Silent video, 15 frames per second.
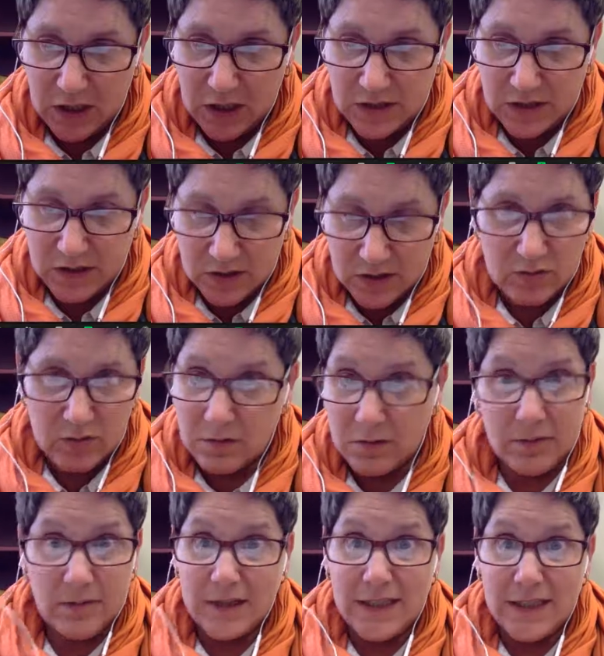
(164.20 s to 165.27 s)
going to do
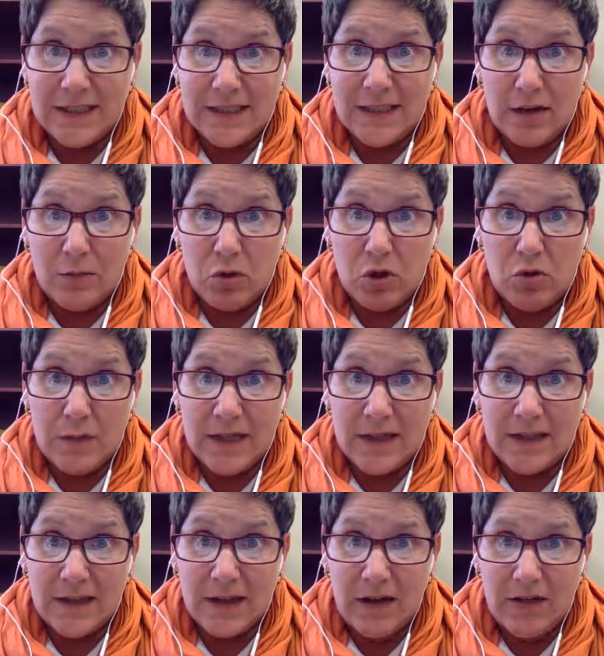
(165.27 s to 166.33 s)
is unmute
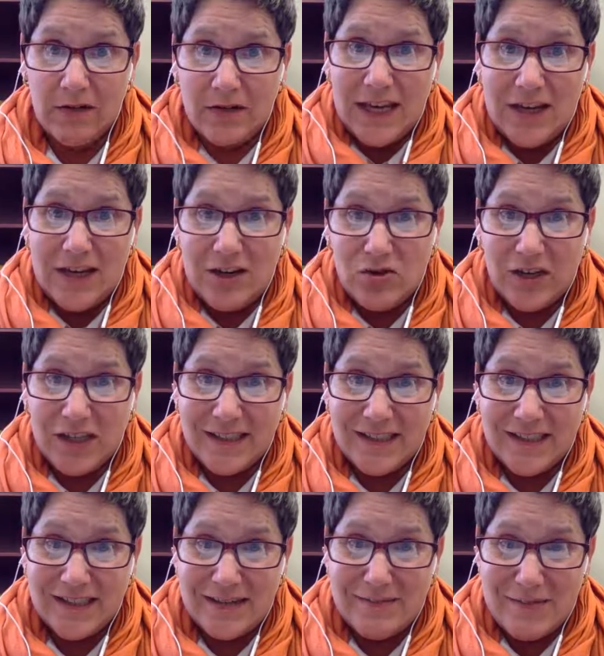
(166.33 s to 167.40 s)
myself, and then you can
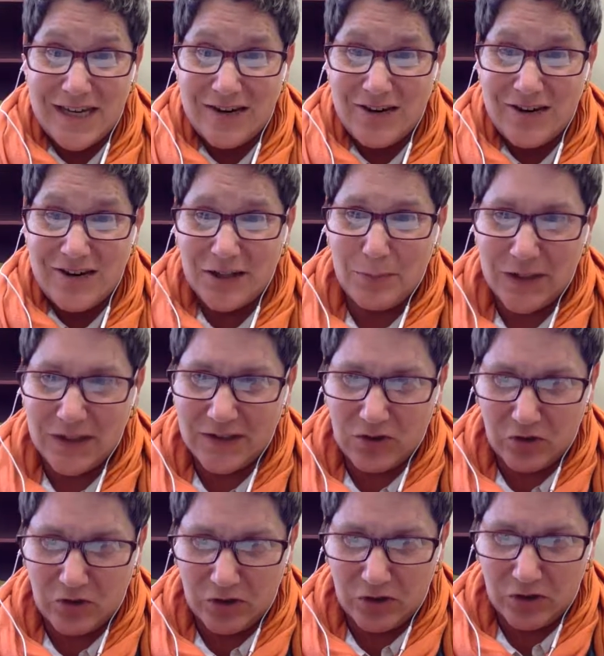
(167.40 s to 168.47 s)
see me on the big
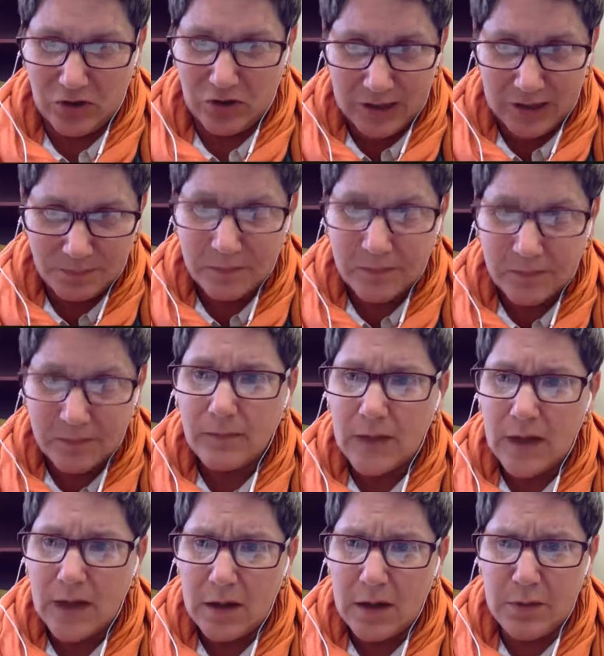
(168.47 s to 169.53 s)
screen.
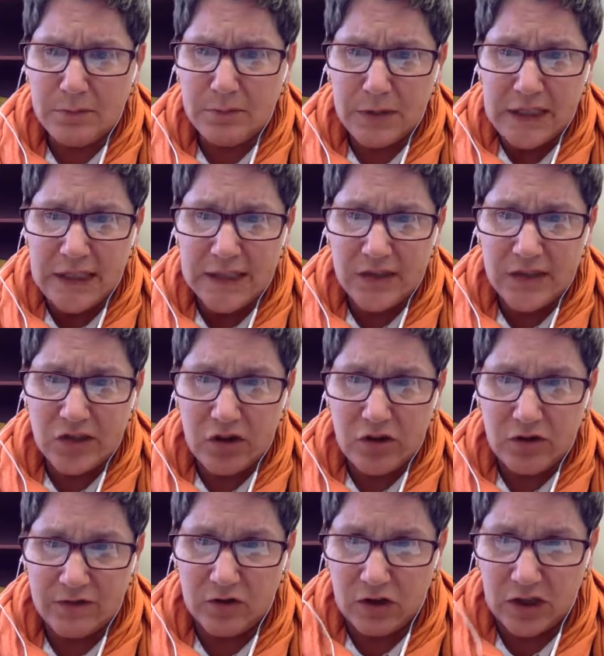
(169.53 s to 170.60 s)
But please know
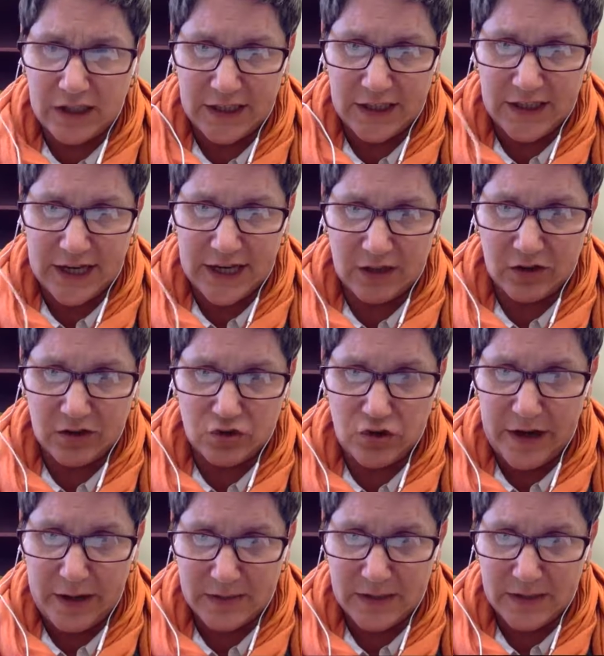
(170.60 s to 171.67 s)
if you click that little
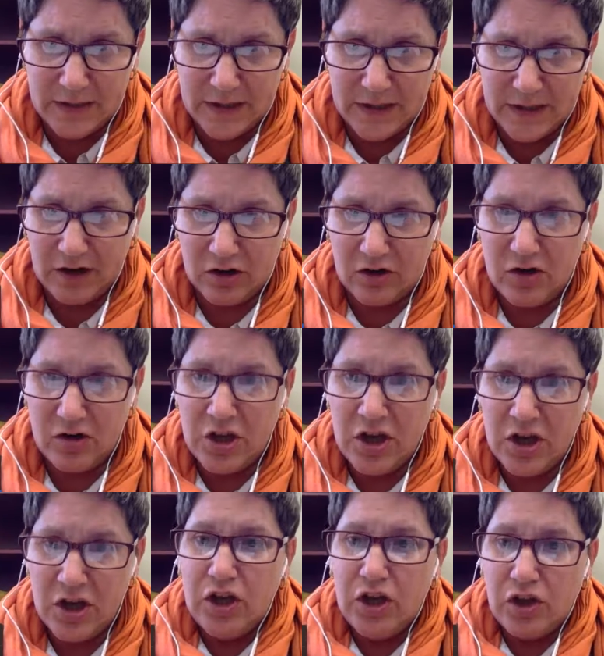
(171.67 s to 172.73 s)
drop-down arrow,
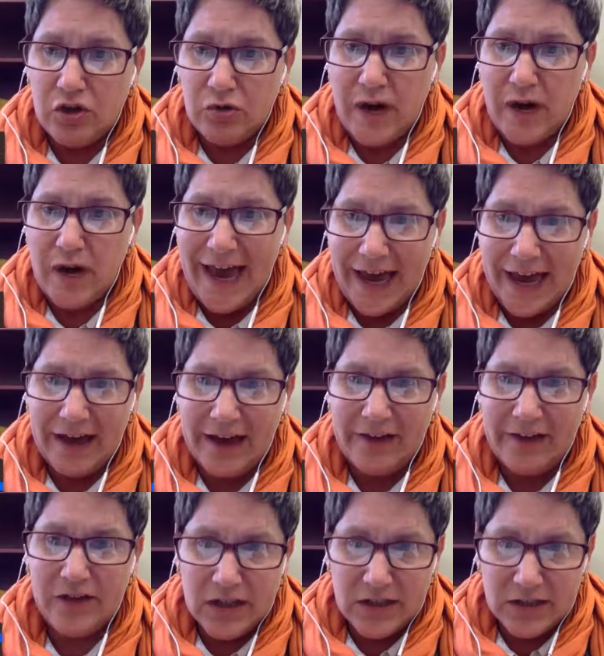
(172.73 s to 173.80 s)
you have
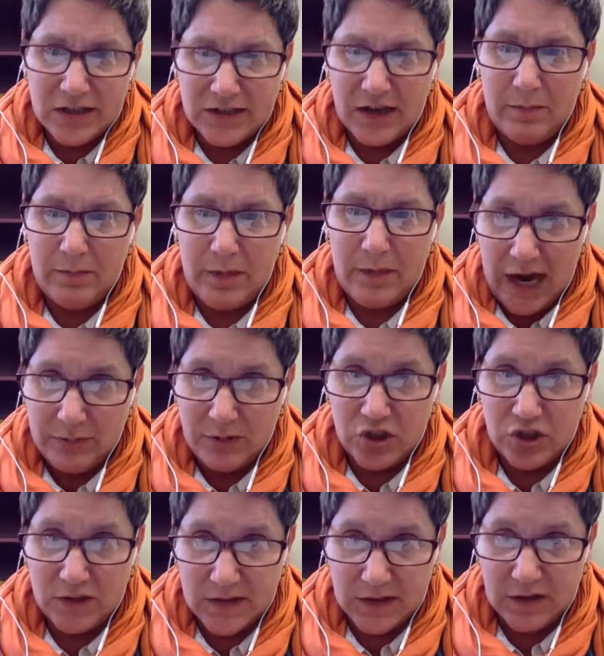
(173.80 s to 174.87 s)
some
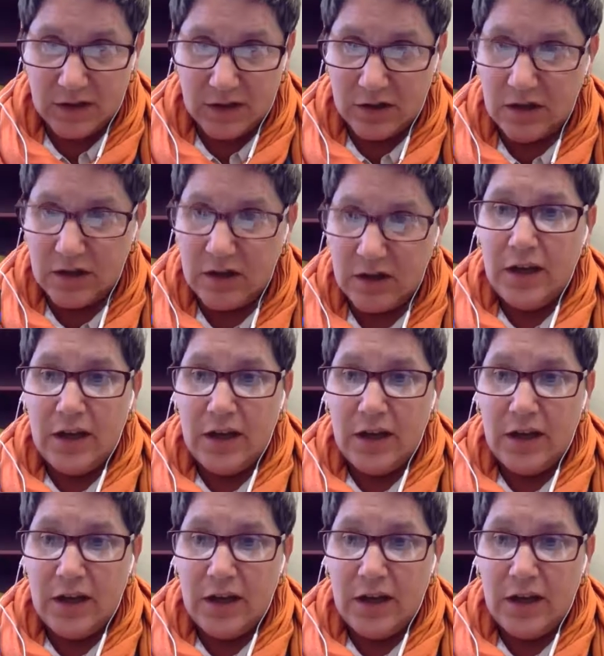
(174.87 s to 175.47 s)
options here.